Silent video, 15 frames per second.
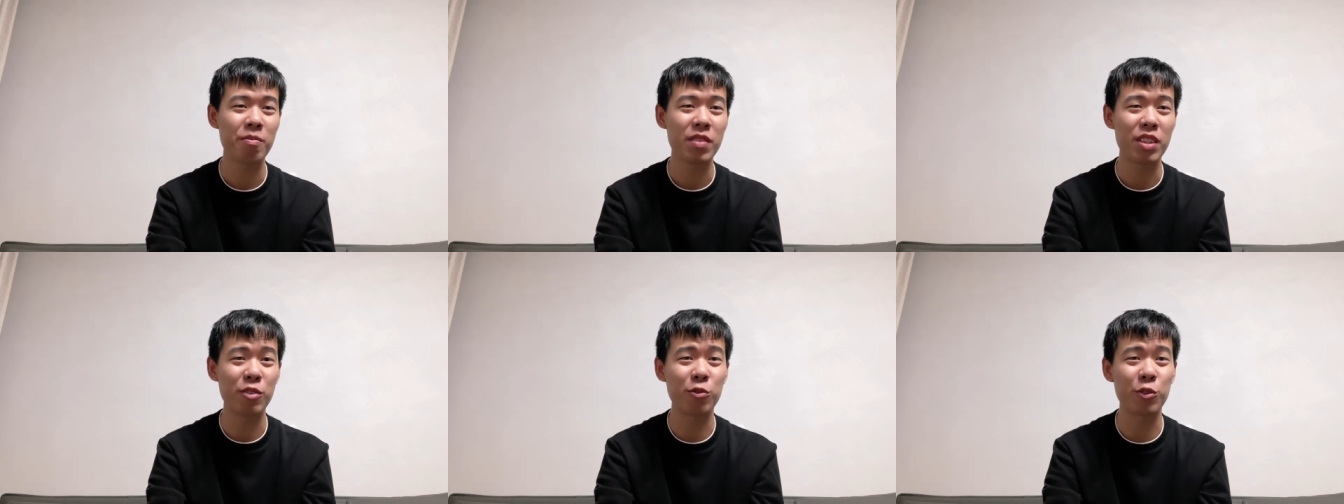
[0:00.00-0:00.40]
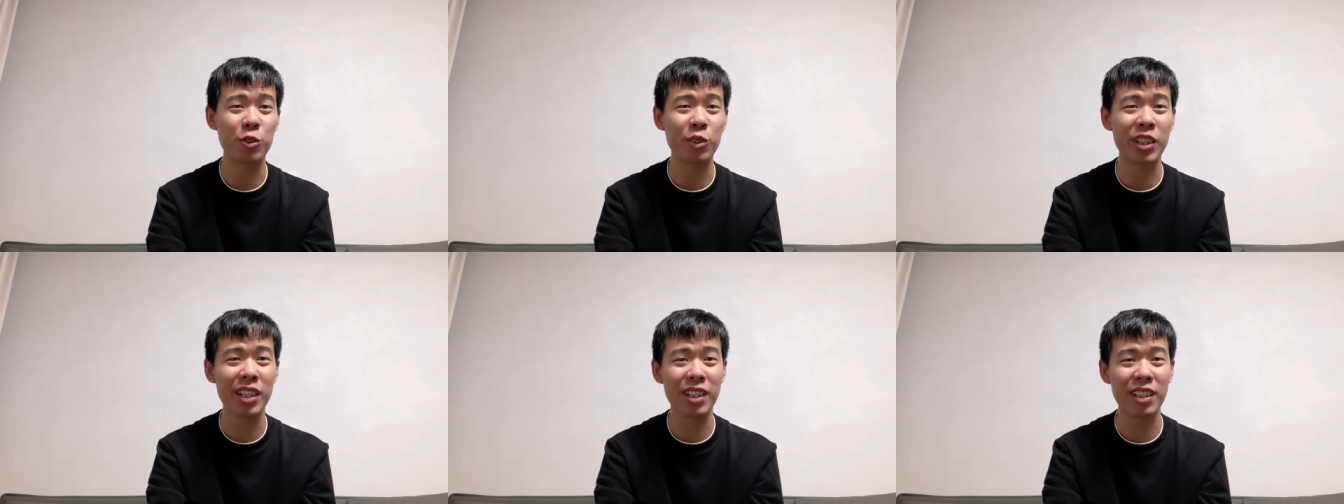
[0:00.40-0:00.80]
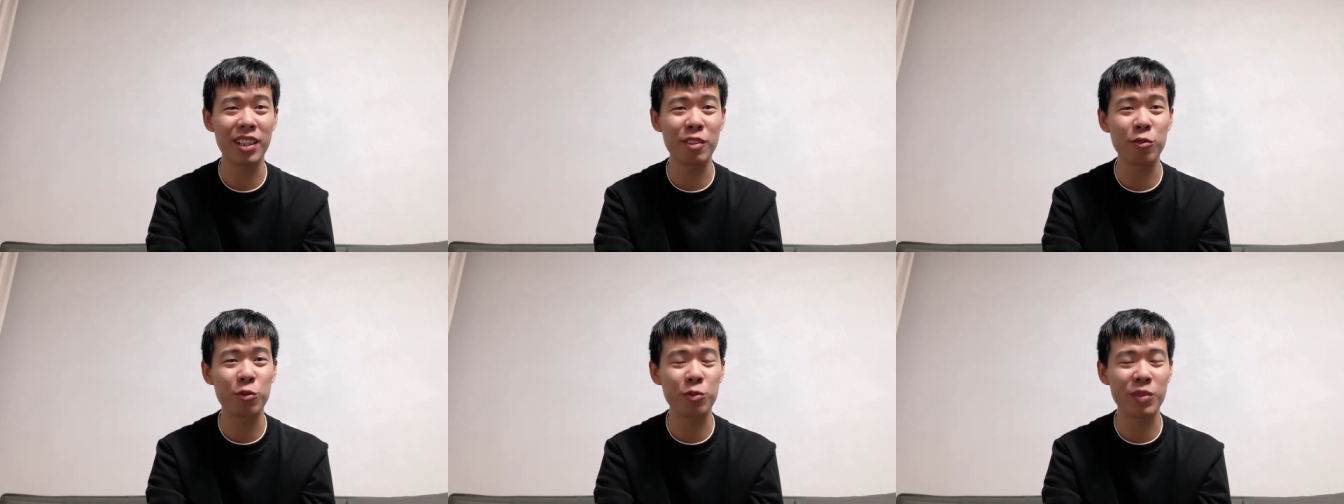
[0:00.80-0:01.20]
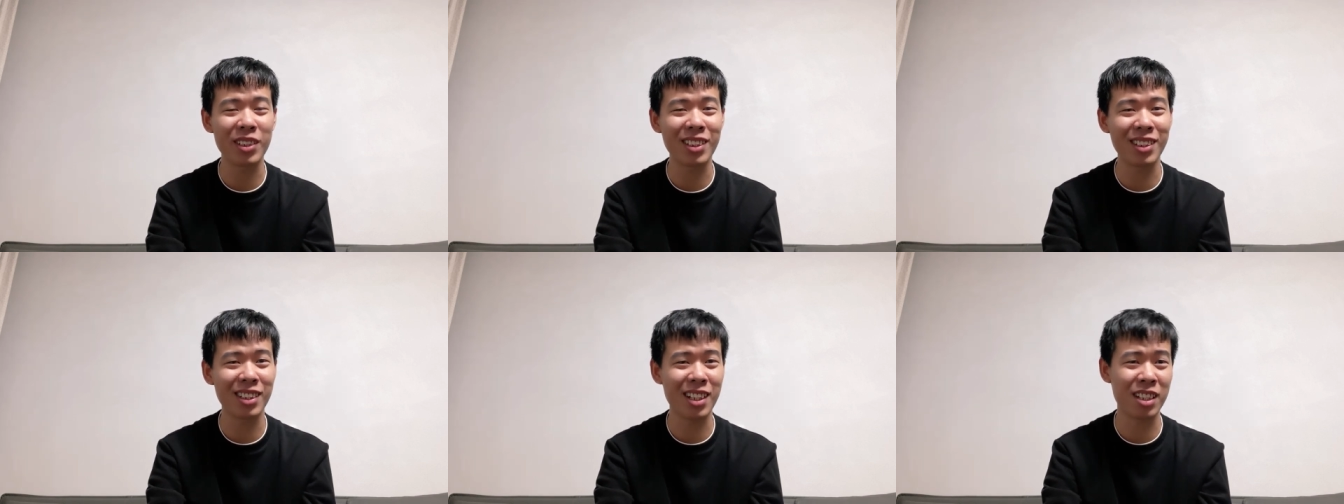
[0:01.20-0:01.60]
If you can give me
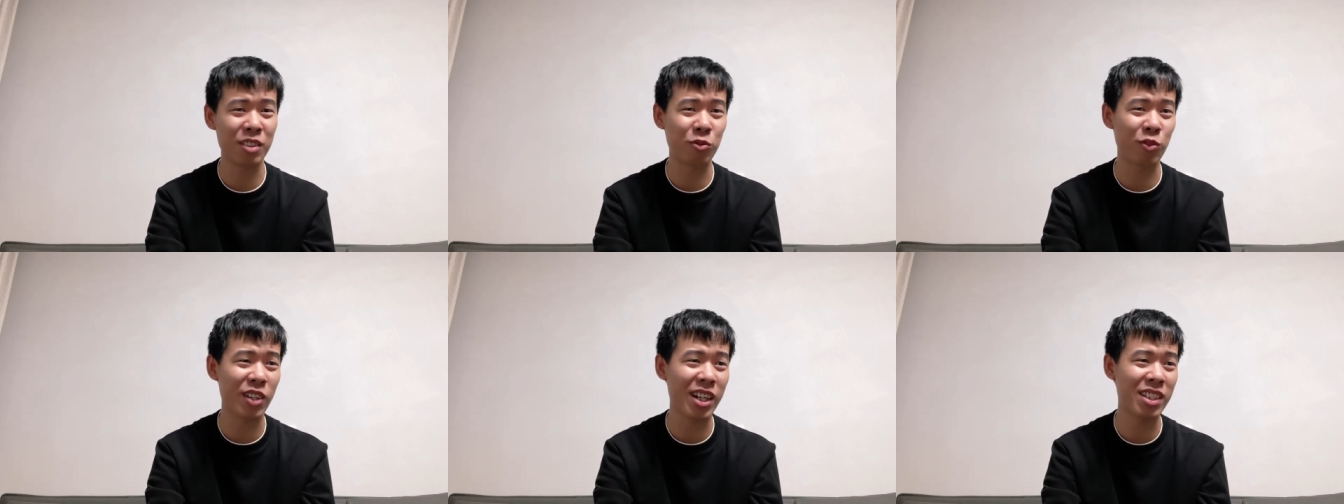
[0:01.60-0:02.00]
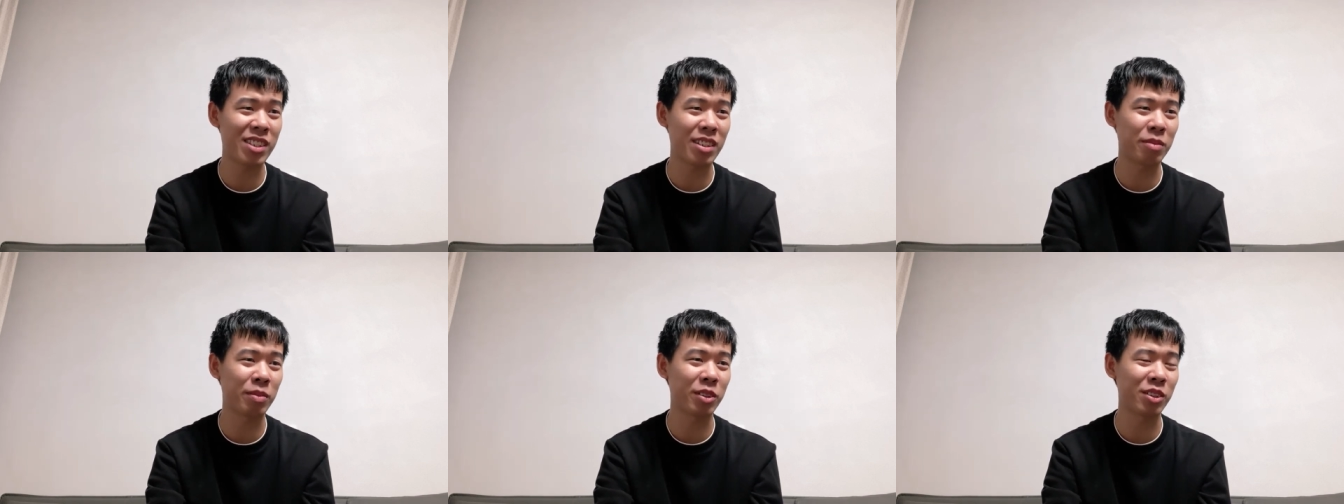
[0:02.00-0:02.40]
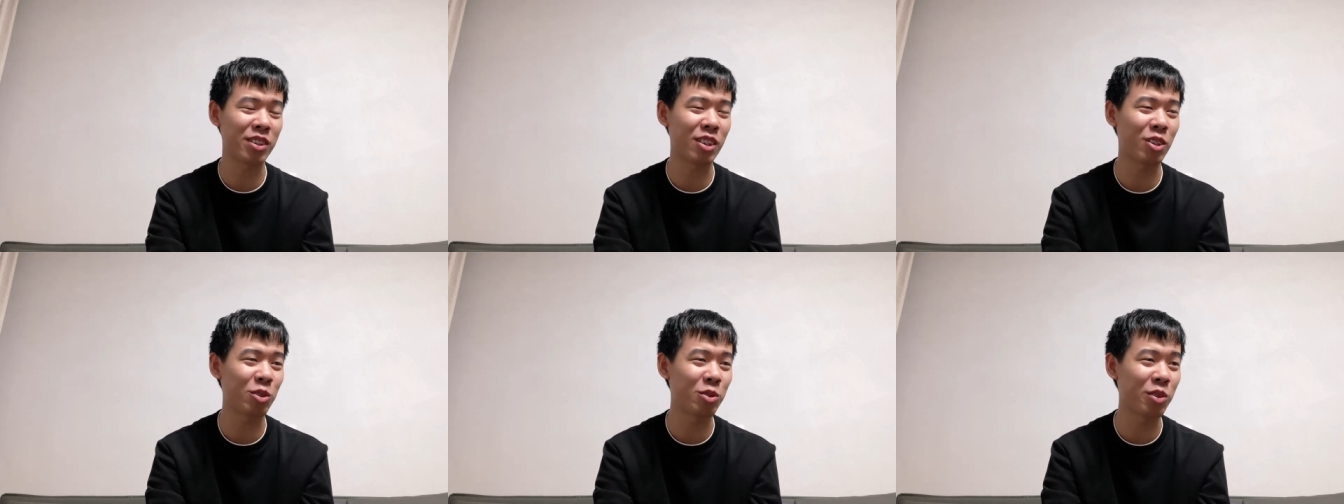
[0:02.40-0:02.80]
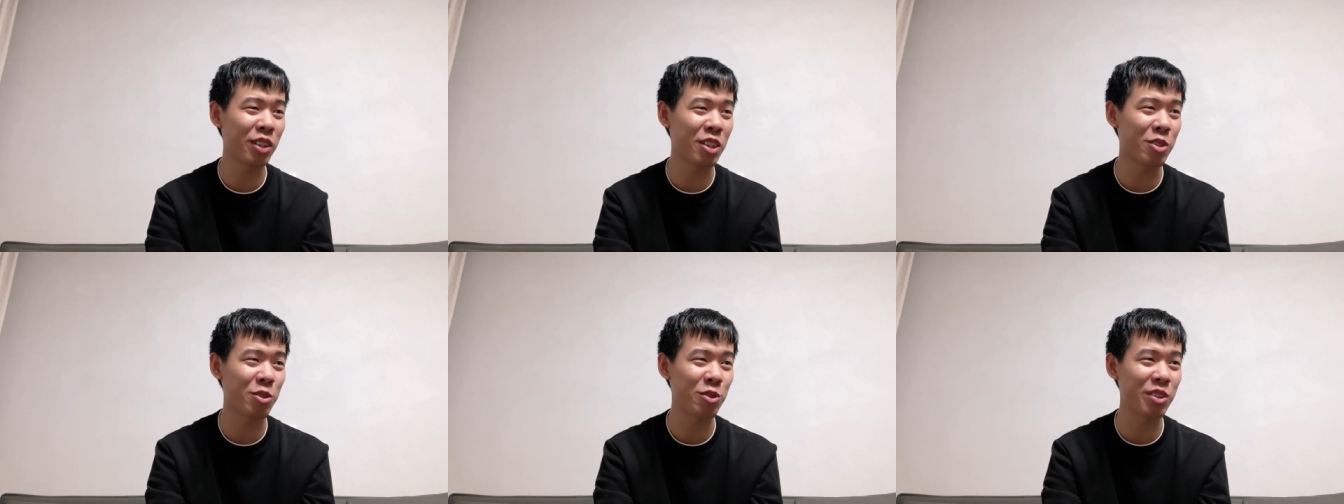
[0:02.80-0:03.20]
the advice about how to
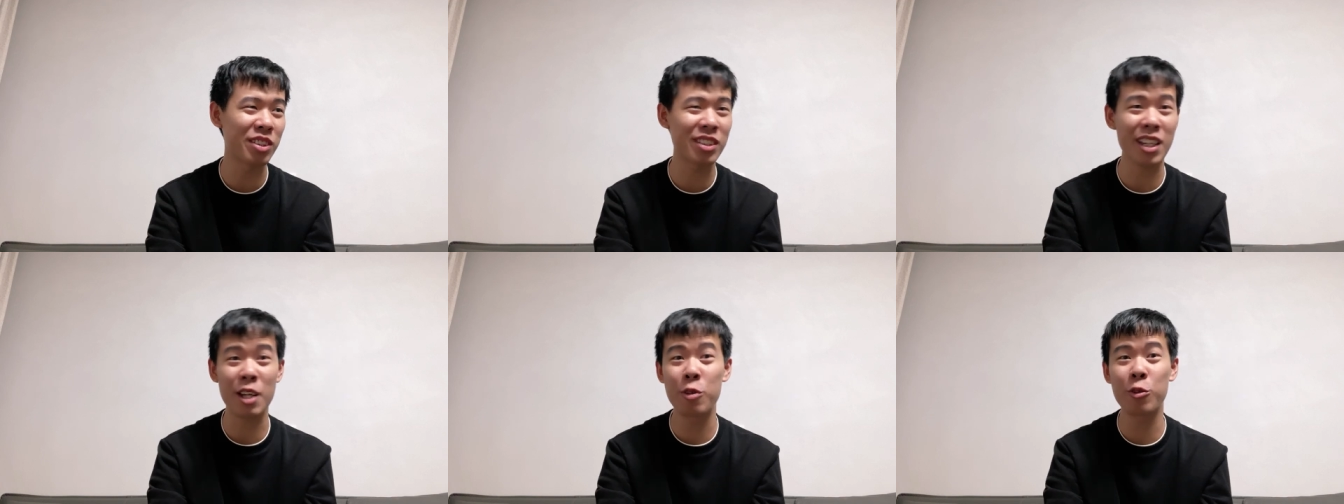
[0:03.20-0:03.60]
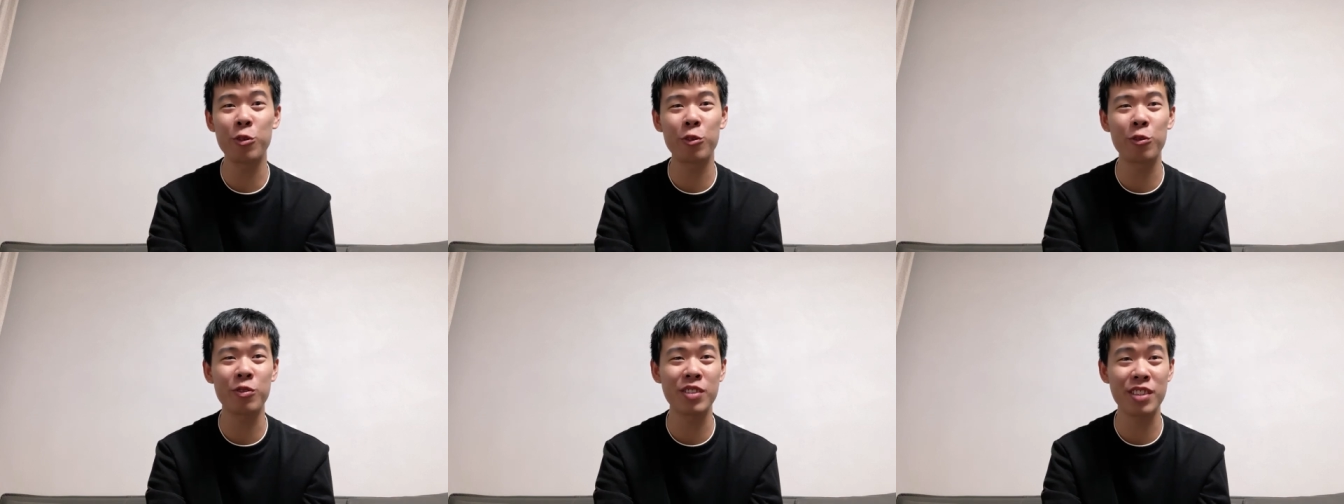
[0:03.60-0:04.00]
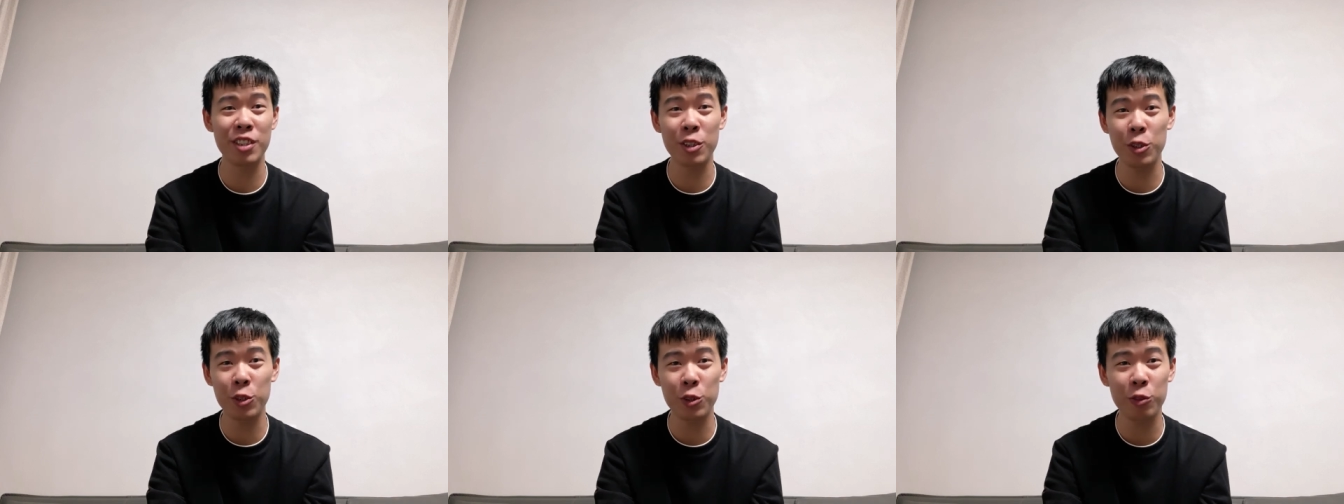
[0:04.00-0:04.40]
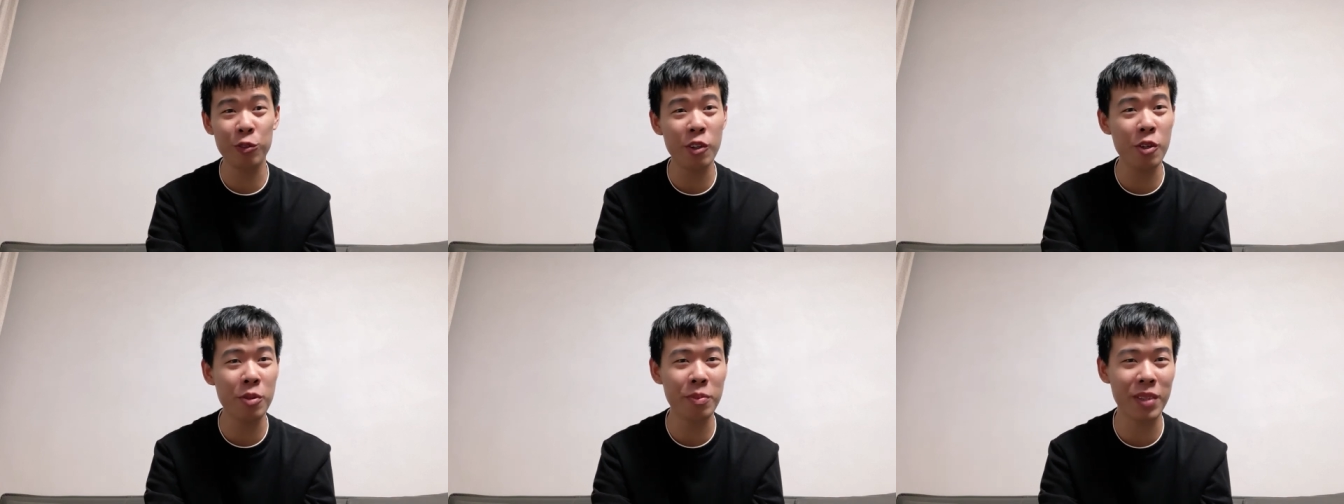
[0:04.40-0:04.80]
control it, I will thank you
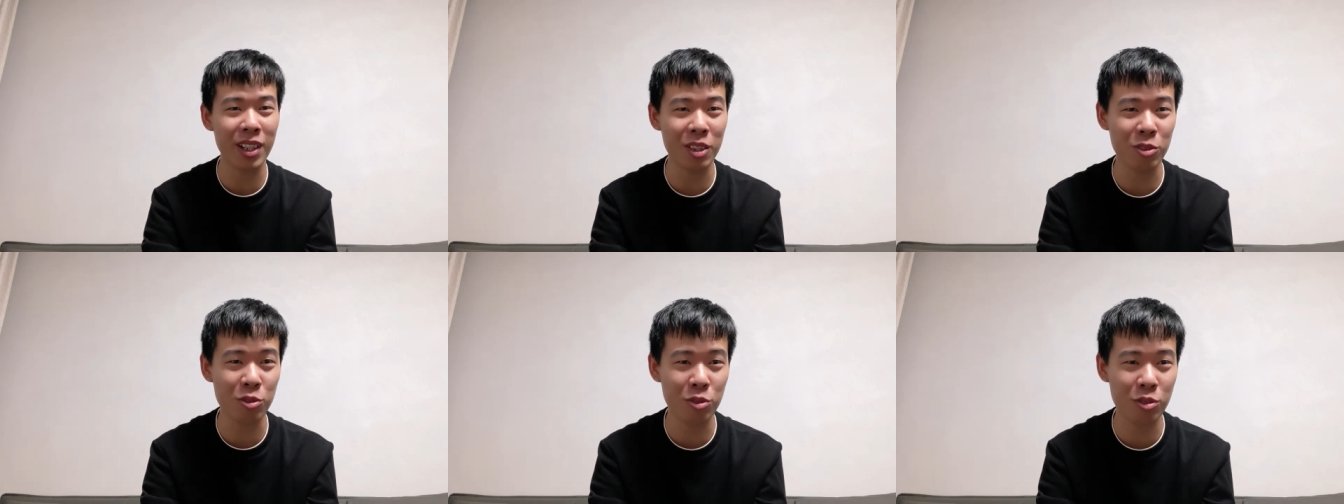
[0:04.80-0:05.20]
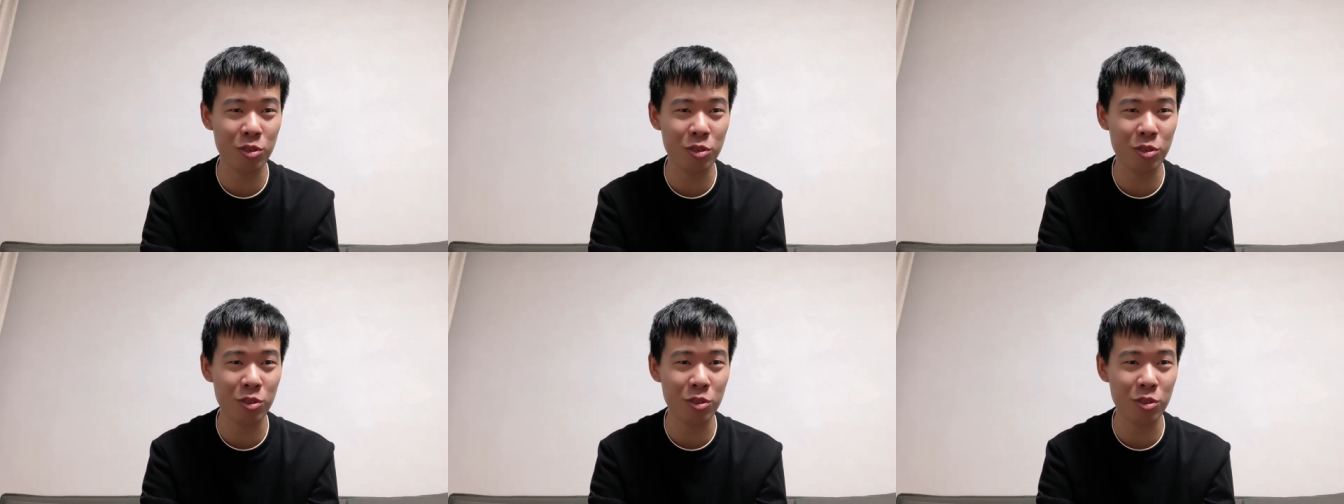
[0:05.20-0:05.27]
very much.